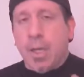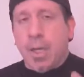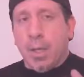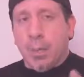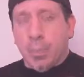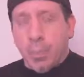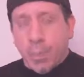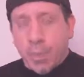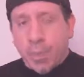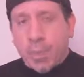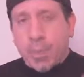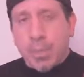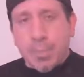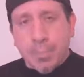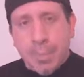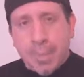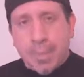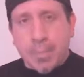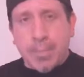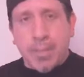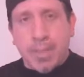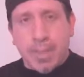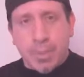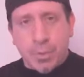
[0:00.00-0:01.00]
I wanted to
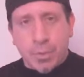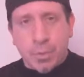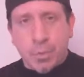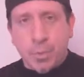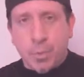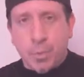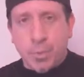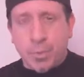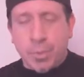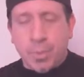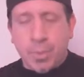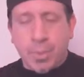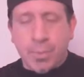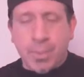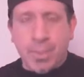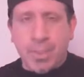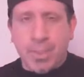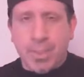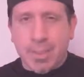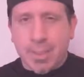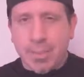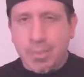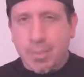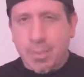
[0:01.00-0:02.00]
make that tool
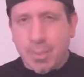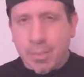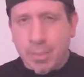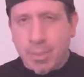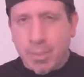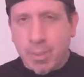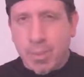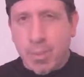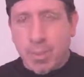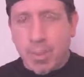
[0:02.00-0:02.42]
something simple